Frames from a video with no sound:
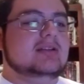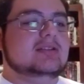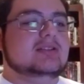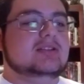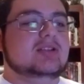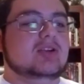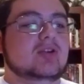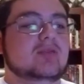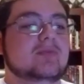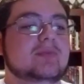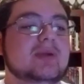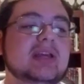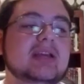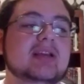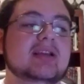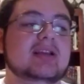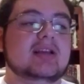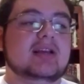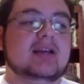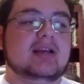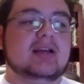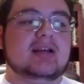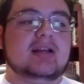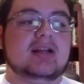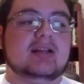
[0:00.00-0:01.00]
So
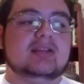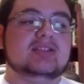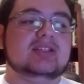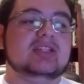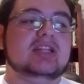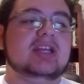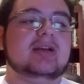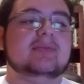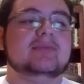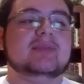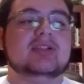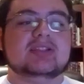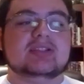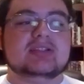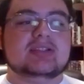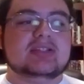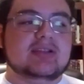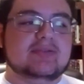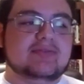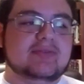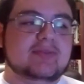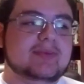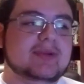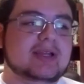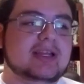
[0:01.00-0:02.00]
being a GM doesn't
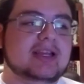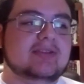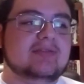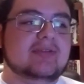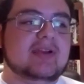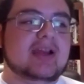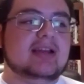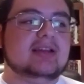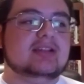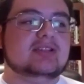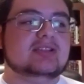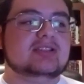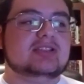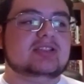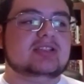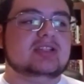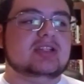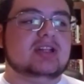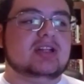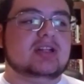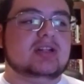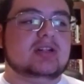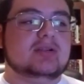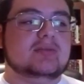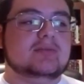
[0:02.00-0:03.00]
give a big advantage
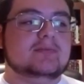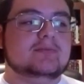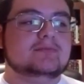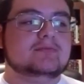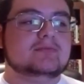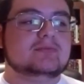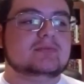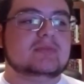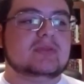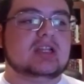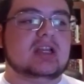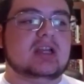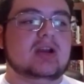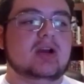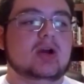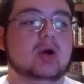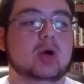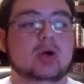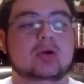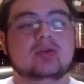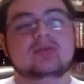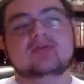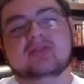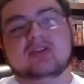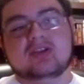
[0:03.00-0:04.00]
to
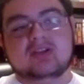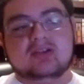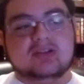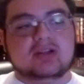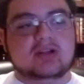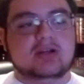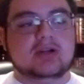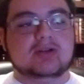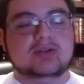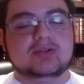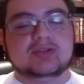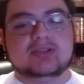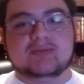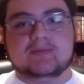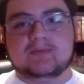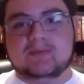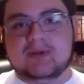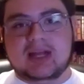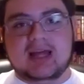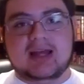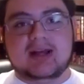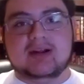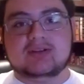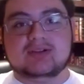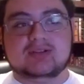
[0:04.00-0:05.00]
over those
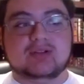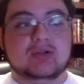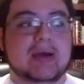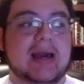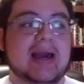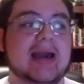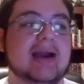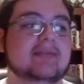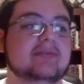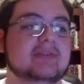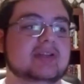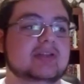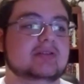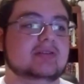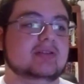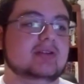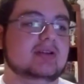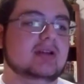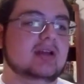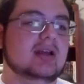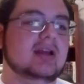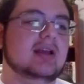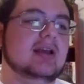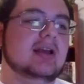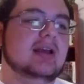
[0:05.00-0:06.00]
players who haven't,
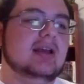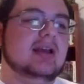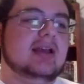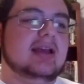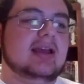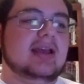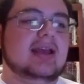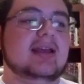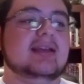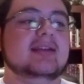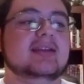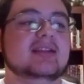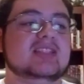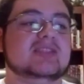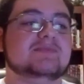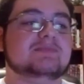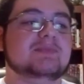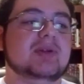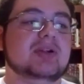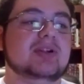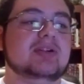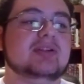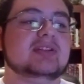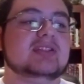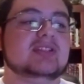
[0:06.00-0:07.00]
and
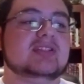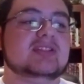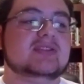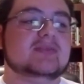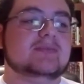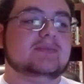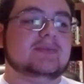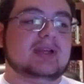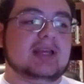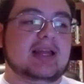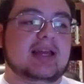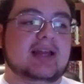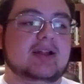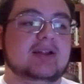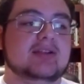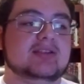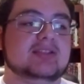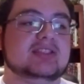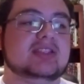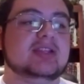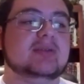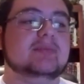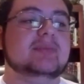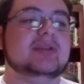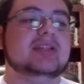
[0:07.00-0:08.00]
experienced
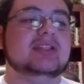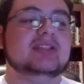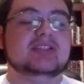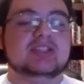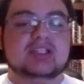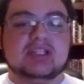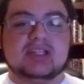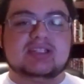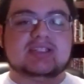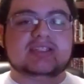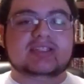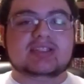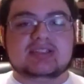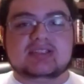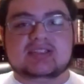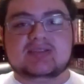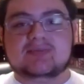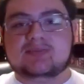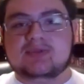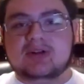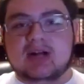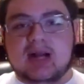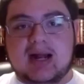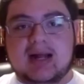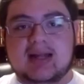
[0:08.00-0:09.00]
players can be just as
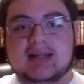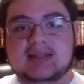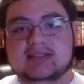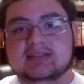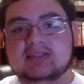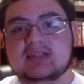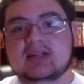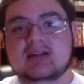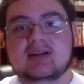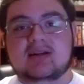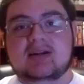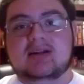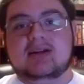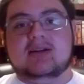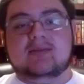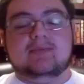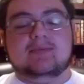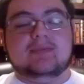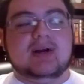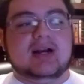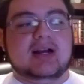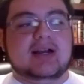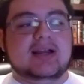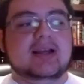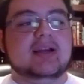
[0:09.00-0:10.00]
surprised
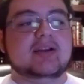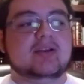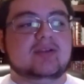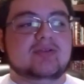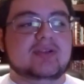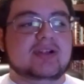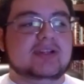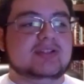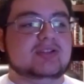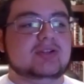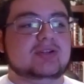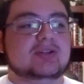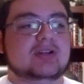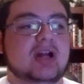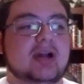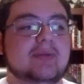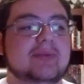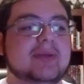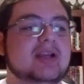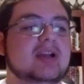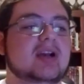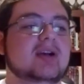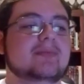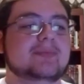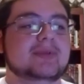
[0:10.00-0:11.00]
by a creature
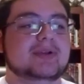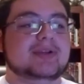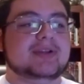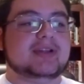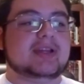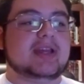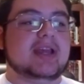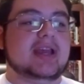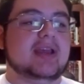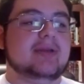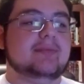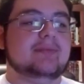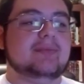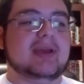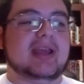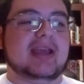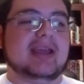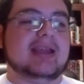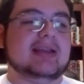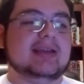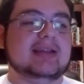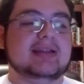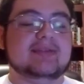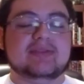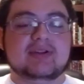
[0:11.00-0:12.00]
coming up in a
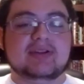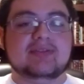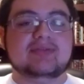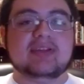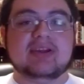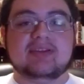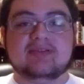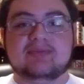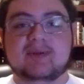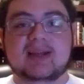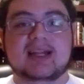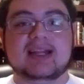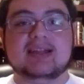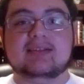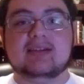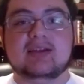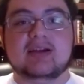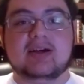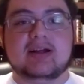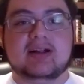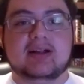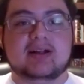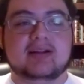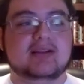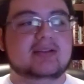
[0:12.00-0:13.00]
campaign, even if they've
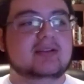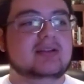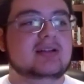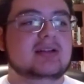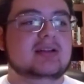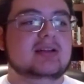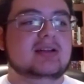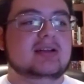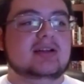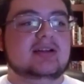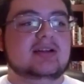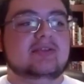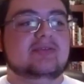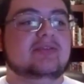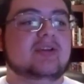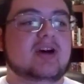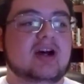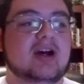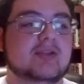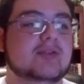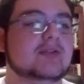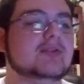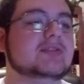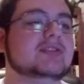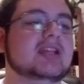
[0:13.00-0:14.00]

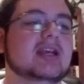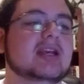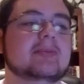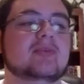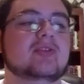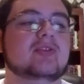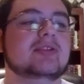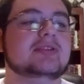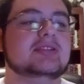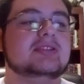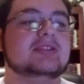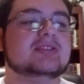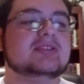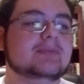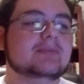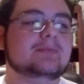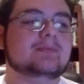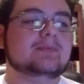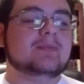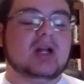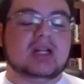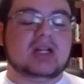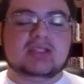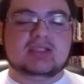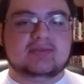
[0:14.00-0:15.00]
fought those same creatures a
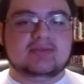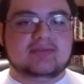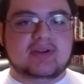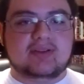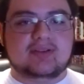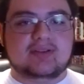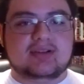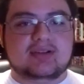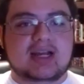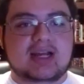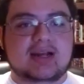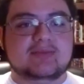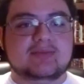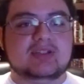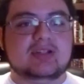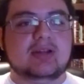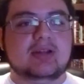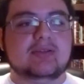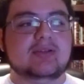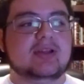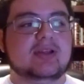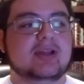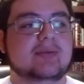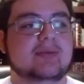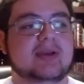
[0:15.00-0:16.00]
bunch of other times in
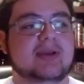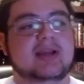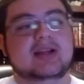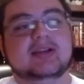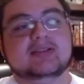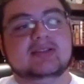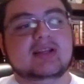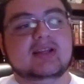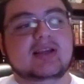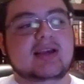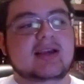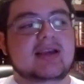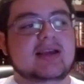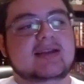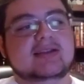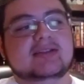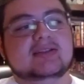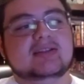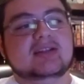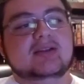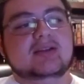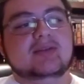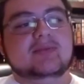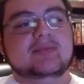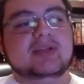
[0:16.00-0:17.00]
other campaigns. It's
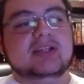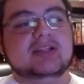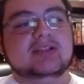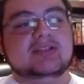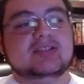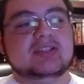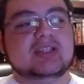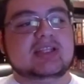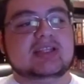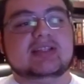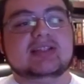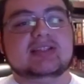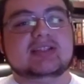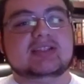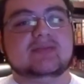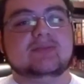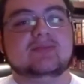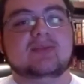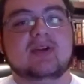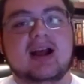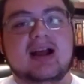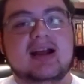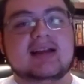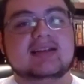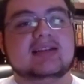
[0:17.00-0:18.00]
going to be just as
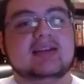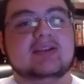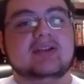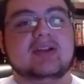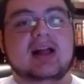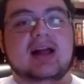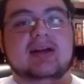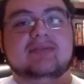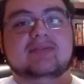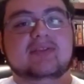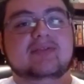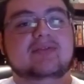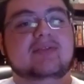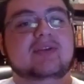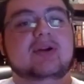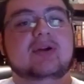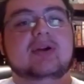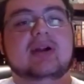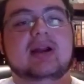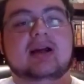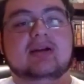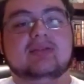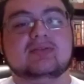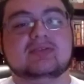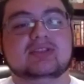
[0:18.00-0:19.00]
surprised, and they'll have to
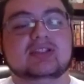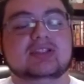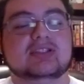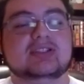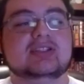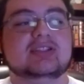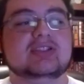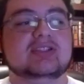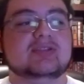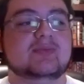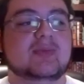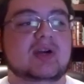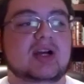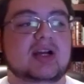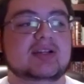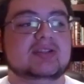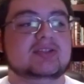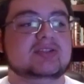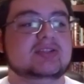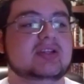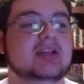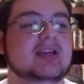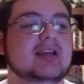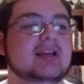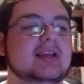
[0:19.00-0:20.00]
figure it out just as
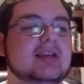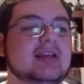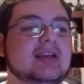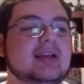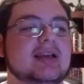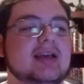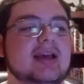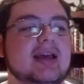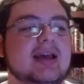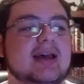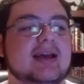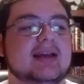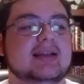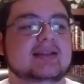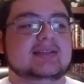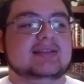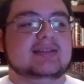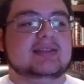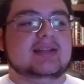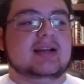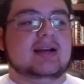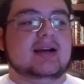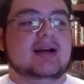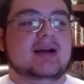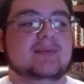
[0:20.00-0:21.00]
much
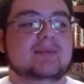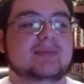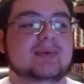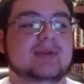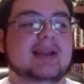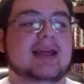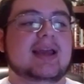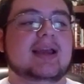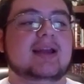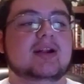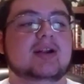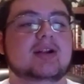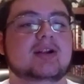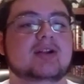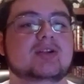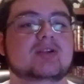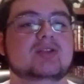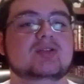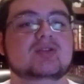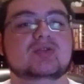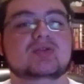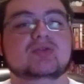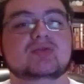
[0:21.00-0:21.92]
as a player